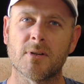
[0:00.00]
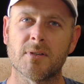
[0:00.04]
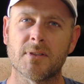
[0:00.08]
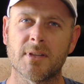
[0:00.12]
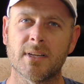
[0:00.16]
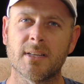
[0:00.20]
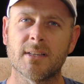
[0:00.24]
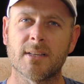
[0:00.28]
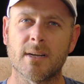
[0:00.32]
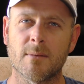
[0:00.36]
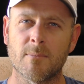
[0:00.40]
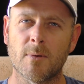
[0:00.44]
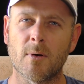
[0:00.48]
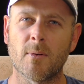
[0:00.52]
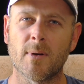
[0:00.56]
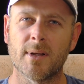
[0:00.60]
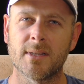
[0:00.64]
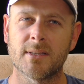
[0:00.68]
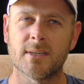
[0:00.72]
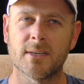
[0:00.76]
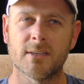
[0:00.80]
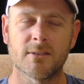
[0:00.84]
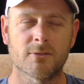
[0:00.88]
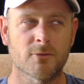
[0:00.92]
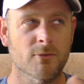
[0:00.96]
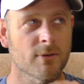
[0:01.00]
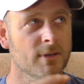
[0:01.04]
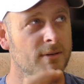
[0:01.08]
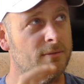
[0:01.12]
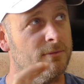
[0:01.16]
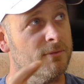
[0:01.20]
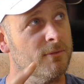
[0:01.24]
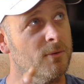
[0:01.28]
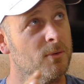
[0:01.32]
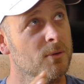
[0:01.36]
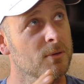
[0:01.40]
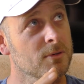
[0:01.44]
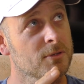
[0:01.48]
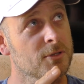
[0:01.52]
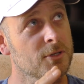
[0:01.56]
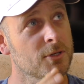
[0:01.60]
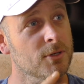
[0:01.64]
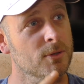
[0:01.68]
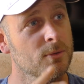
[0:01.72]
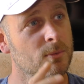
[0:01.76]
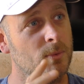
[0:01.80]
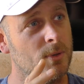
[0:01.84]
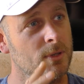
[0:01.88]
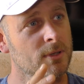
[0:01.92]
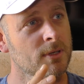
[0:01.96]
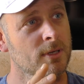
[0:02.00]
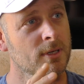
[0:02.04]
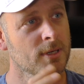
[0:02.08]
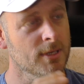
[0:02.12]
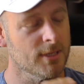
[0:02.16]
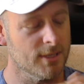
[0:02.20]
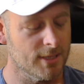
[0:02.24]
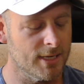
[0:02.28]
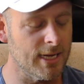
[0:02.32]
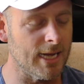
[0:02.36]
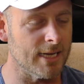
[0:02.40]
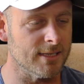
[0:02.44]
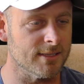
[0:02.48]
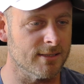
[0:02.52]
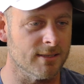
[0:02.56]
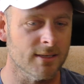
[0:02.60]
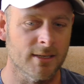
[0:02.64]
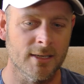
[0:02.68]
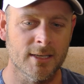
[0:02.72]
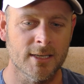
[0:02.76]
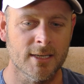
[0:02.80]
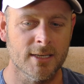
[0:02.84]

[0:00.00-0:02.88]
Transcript: I think there, am I right there? 3-4-2-1. Yes.